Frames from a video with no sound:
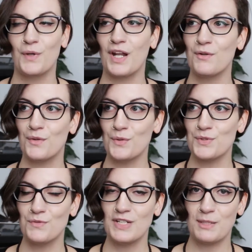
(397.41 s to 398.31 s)
What I
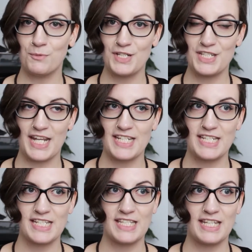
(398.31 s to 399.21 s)
also really
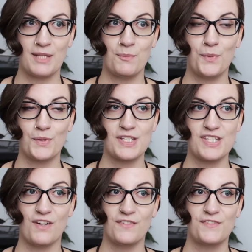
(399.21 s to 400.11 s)
appreciated is the
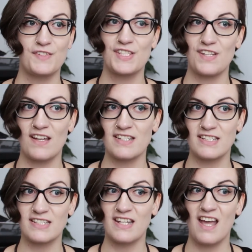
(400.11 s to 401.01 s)
importance of
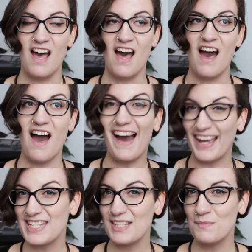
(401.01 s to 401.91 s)
certain
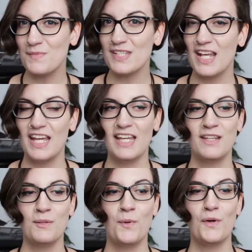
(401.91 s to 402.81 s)
items
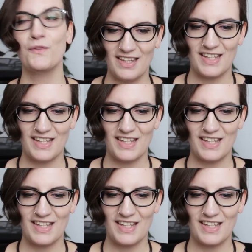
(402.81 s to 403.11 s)
in the book.